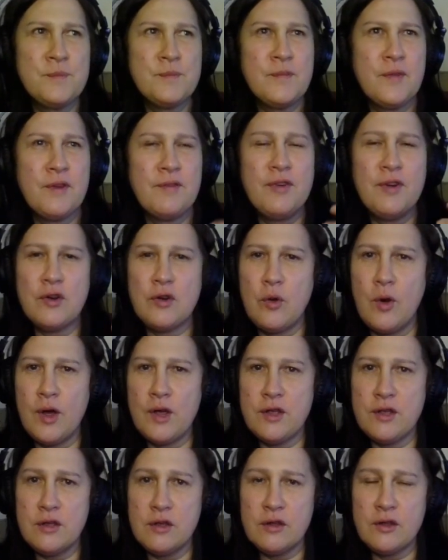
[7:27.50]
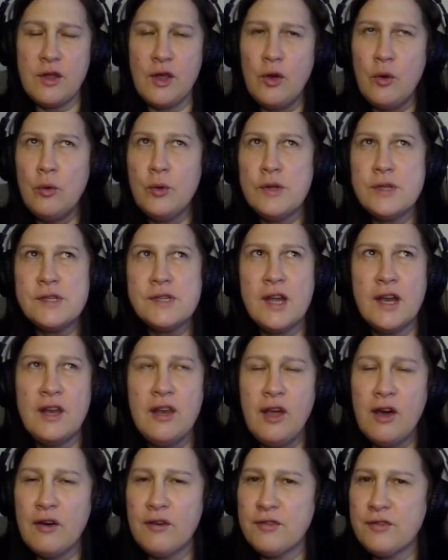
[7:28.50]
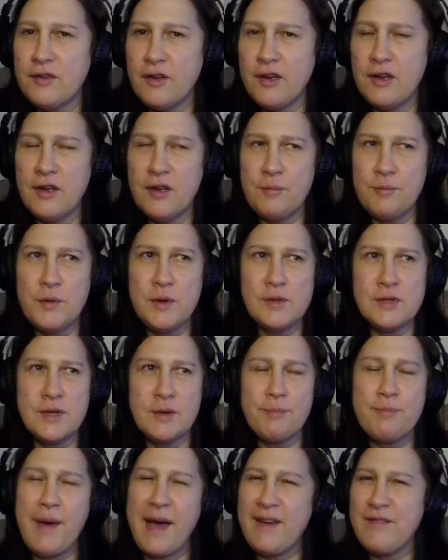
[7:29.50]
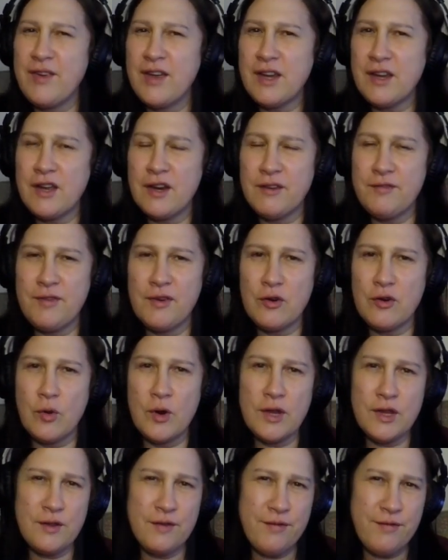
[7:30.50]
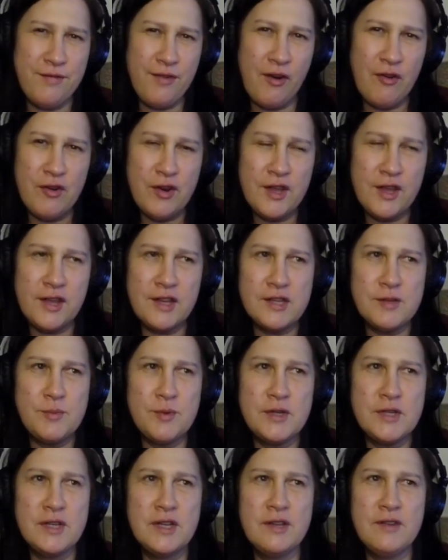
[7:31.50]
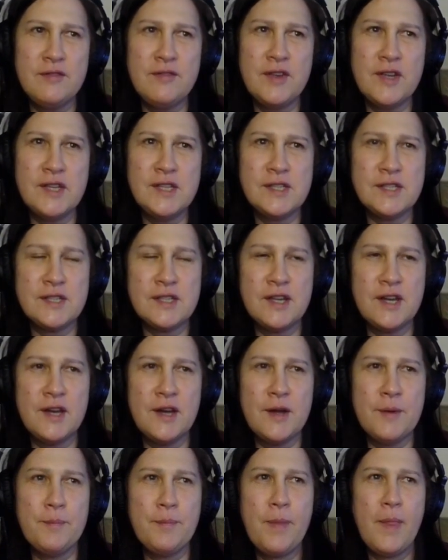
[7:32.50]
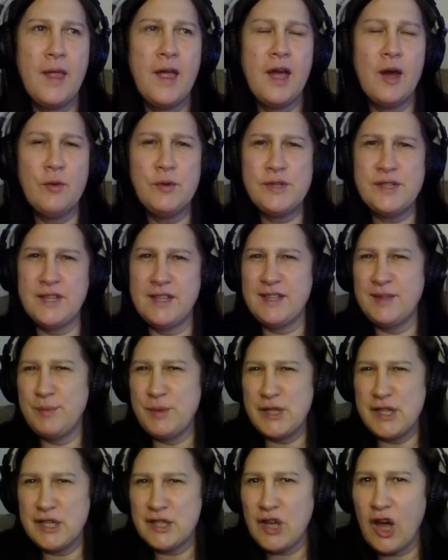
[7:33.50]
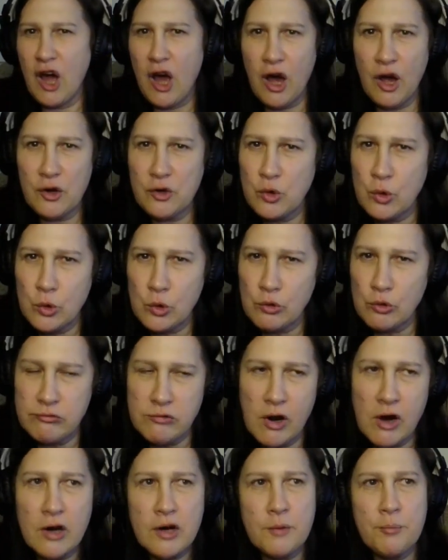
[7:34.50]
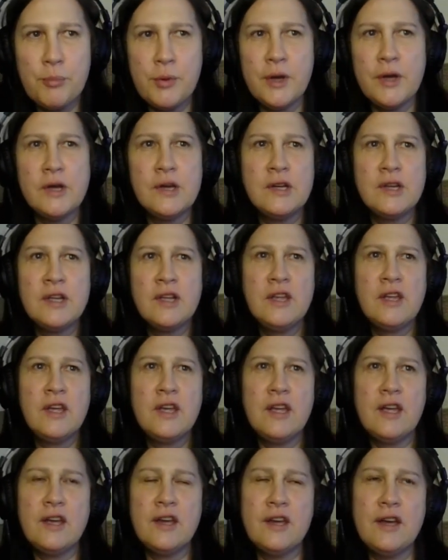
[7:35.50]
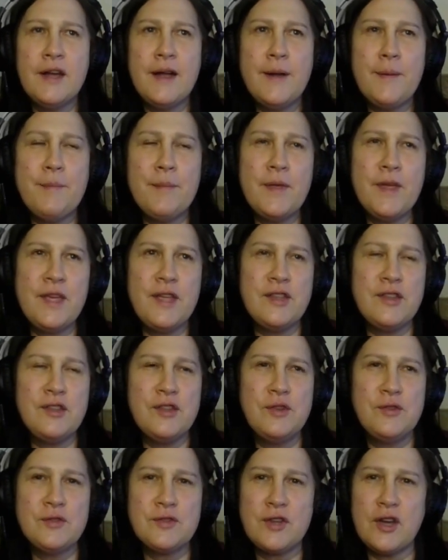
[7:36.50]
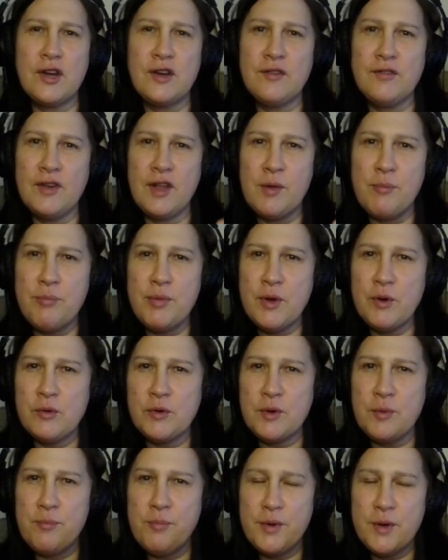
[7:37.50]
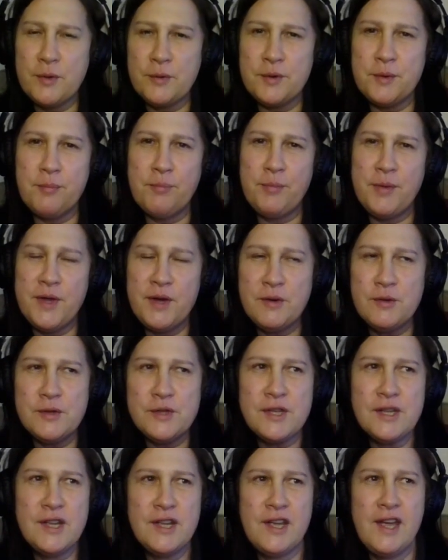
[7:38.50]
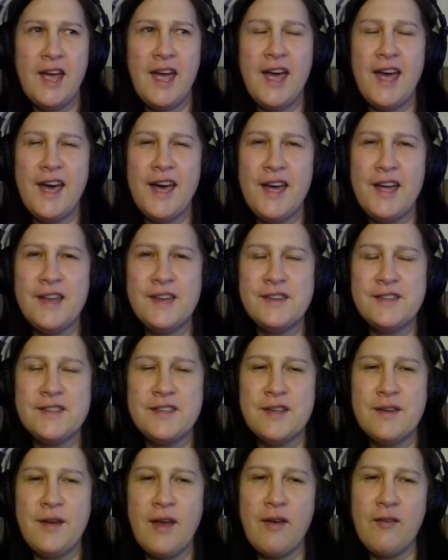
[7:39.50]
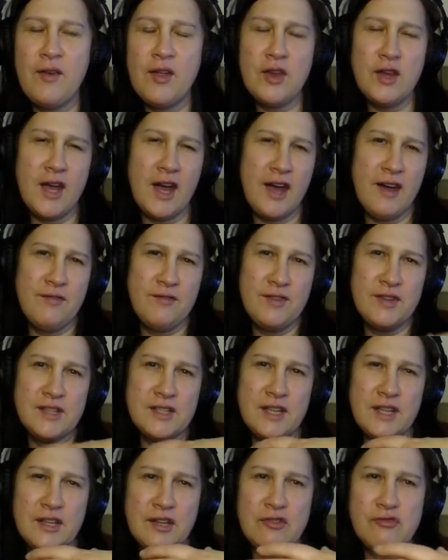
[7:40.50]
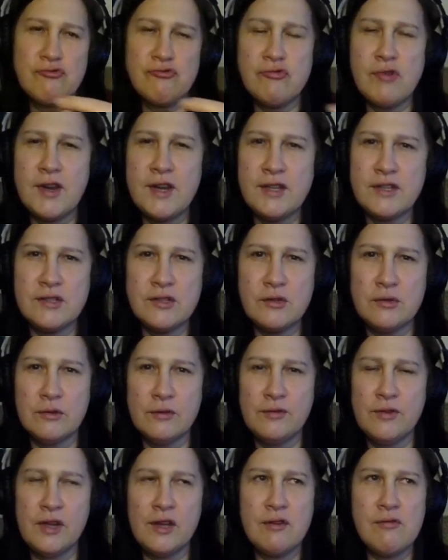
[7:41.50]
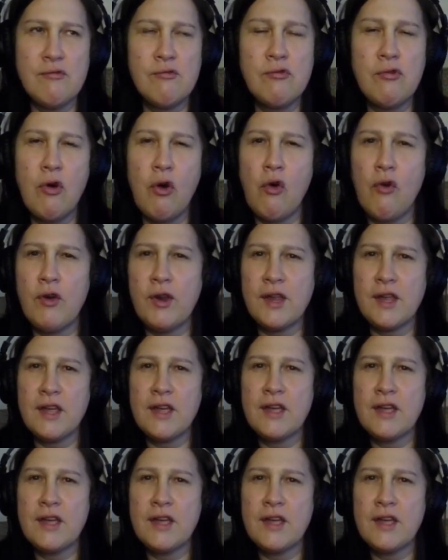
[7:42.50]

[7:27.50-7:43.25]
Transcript: feel quite, there was a lot of music back then kind of felt quite euphoric, especially these I wouldn't say even just hardcore rock, but it used to kind of like build and build and build, and then you have this like great sort of like roaring